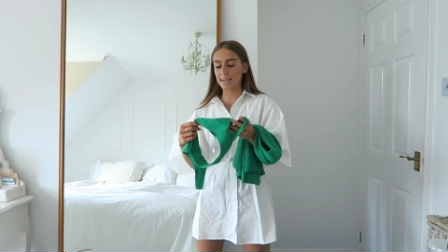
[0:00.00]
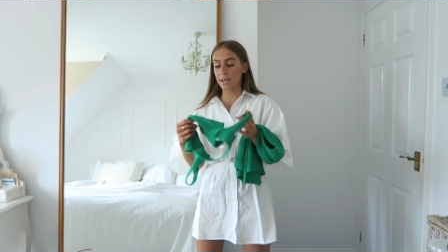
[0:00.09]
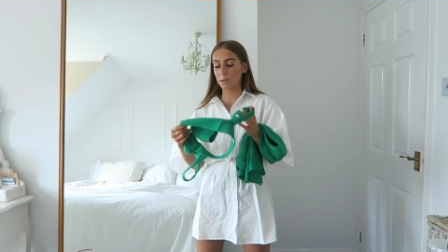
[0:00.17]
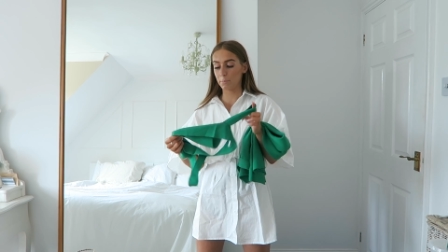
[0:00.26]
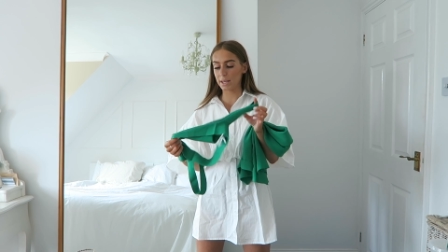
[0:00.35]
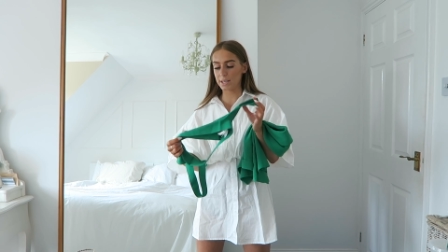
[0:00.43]
to
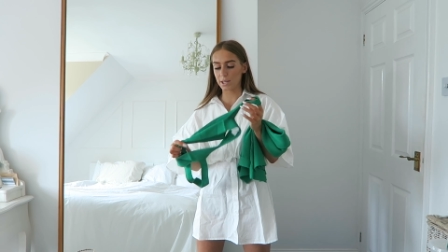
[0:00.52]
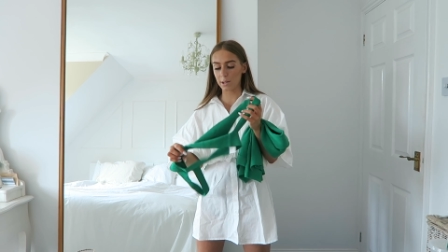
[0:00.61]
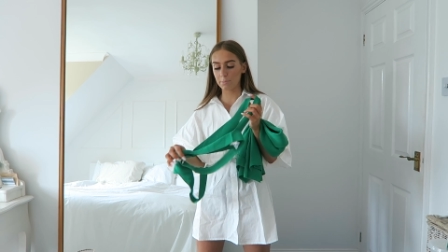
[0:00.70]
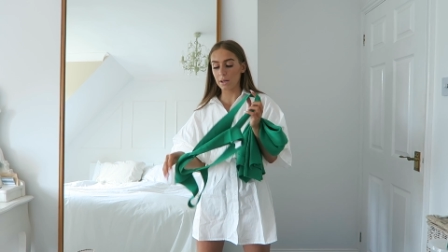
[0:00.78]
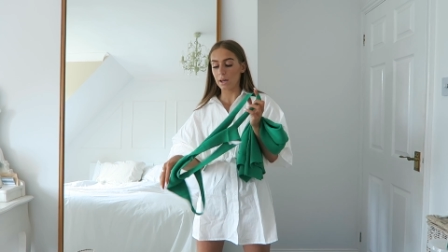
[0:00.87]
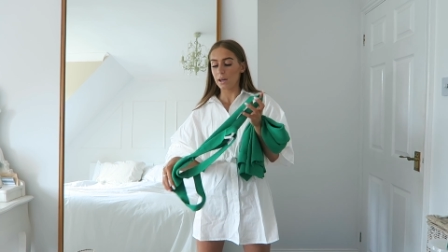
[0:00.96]
get in a
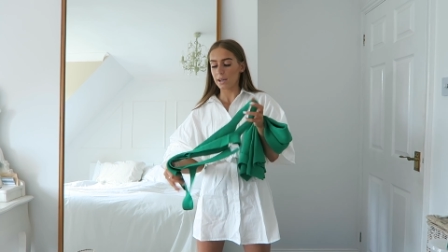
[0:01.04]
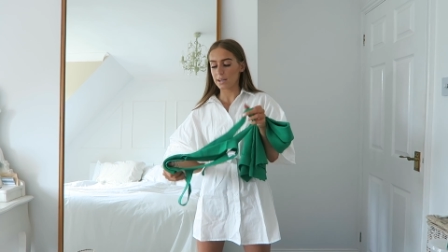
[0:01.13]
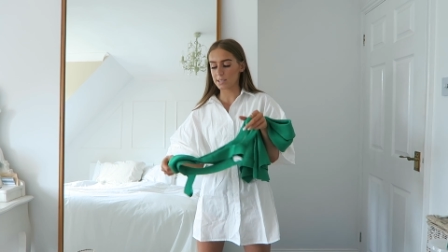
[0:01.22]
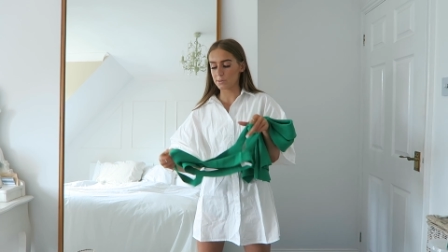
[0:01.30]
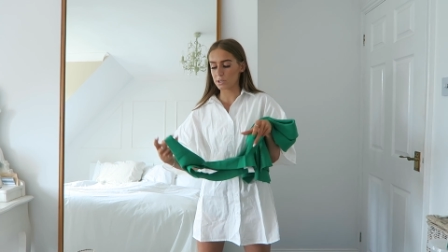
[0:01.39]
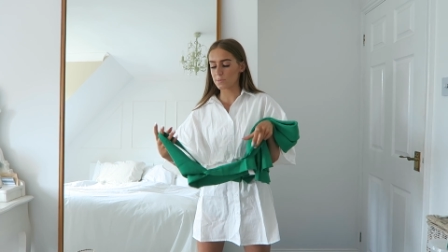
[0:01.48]
medium
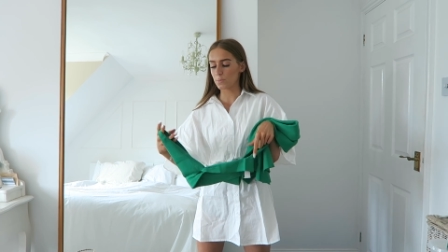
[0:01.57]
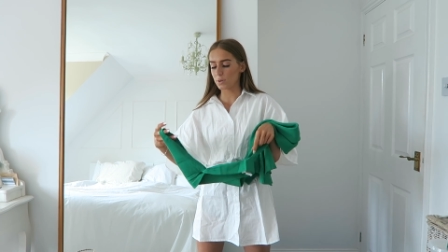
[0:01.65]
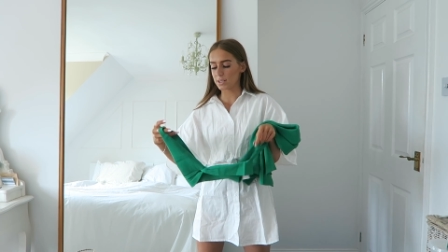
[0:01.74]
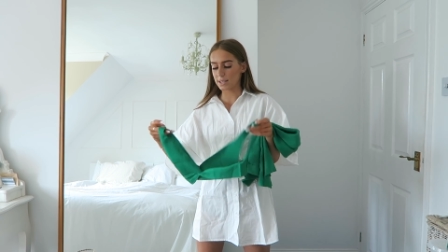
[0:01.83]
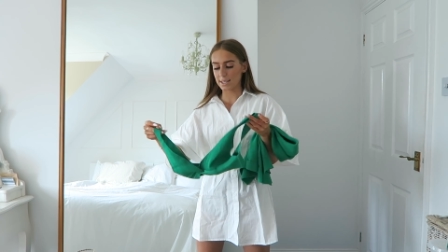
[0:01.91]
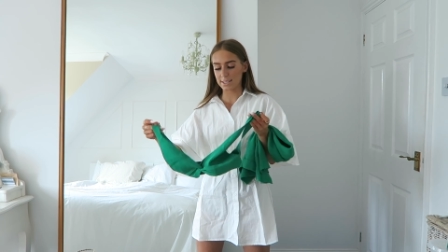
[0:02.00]
because it's the
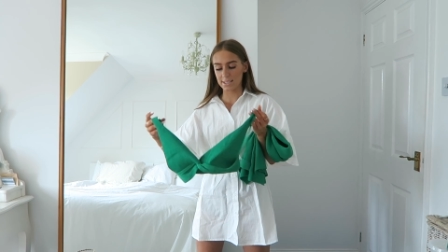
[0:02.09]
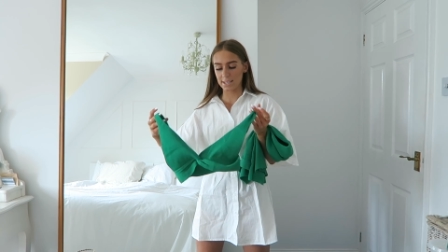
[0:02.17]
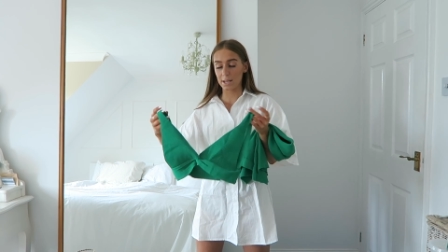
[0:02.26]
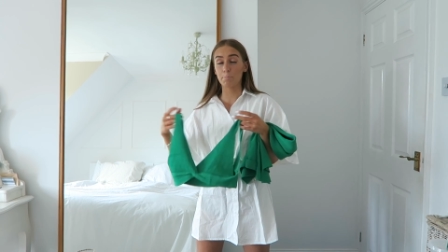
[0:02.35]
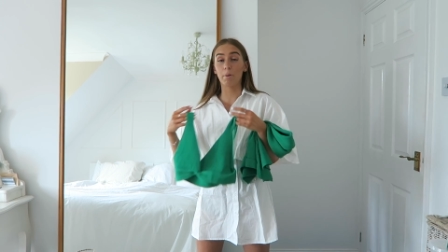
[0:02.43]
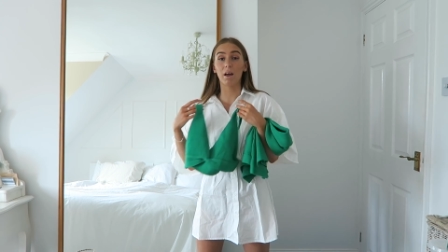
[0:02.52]
smallest size they
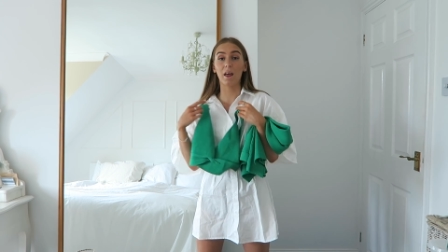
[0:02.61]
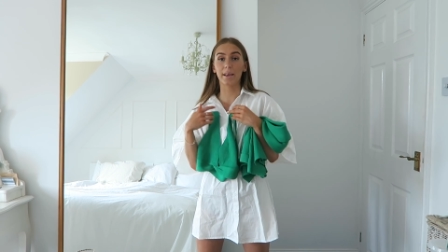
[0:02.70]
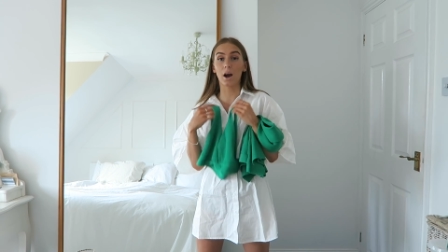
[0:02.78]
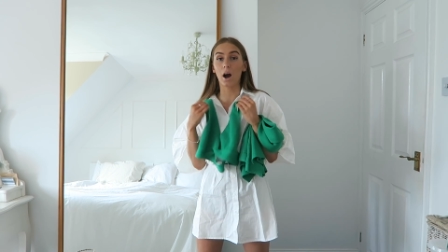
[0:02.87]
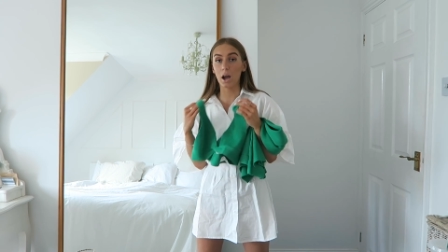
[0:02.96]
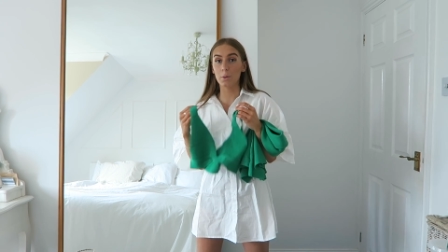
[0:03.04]
did, but
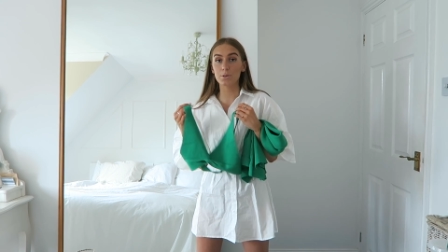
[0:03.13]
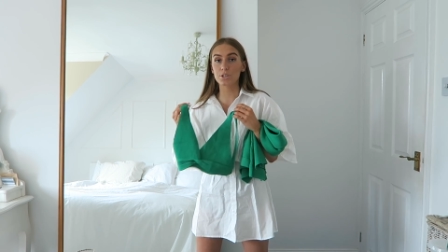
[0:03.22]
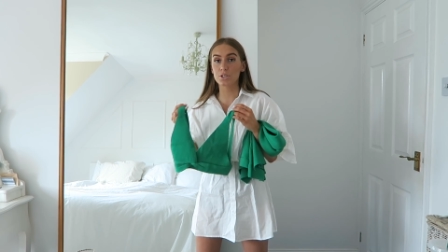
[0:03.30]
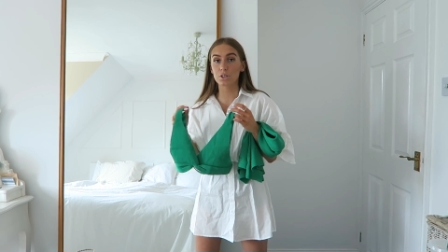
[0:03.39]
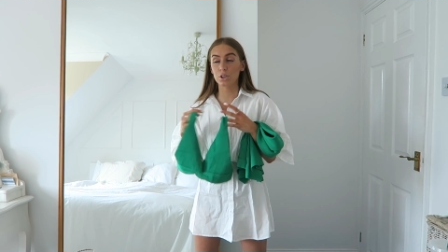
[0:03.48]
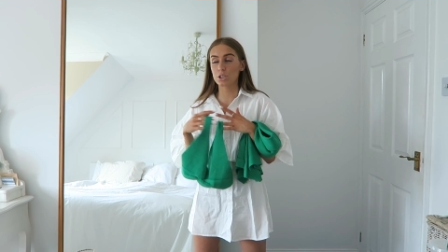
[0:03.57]
like I was
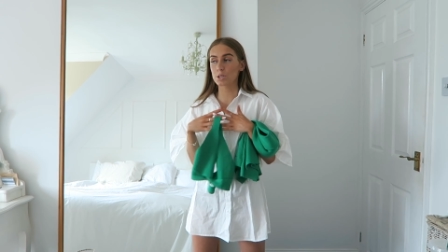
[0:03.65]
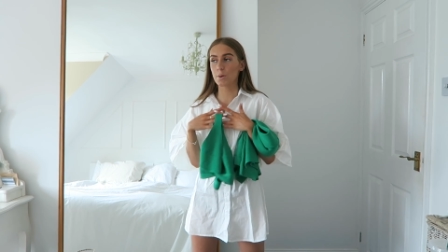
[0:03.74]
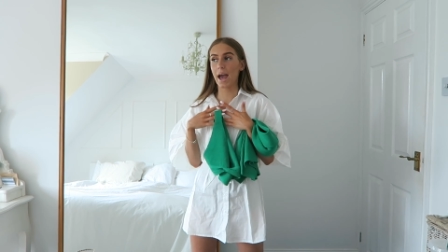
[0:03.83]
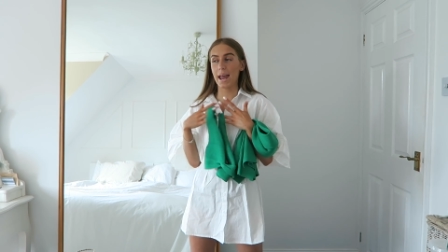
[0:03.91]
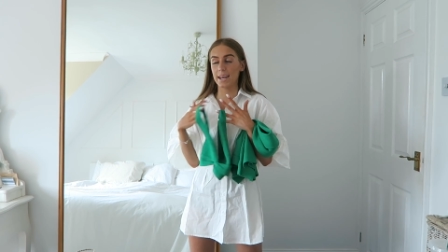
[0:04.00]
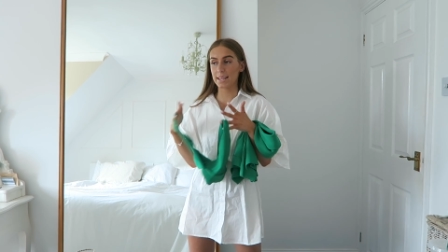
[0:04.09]
just gonna do
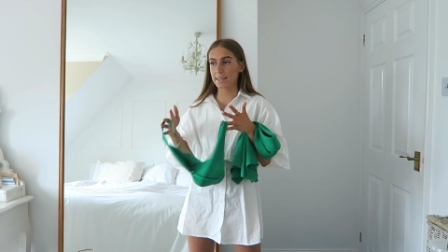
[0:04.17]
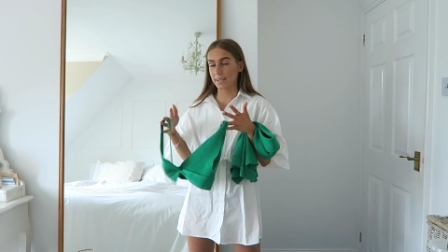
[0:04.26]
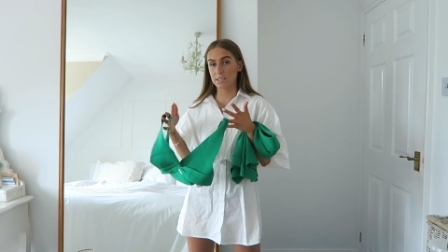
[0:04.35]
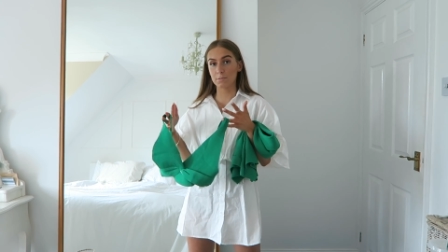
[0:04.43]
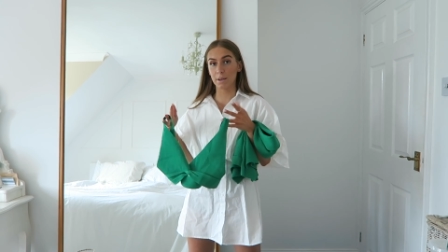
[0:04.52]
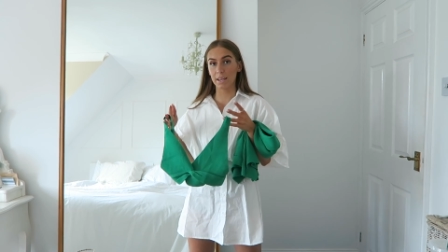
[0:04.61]
anything to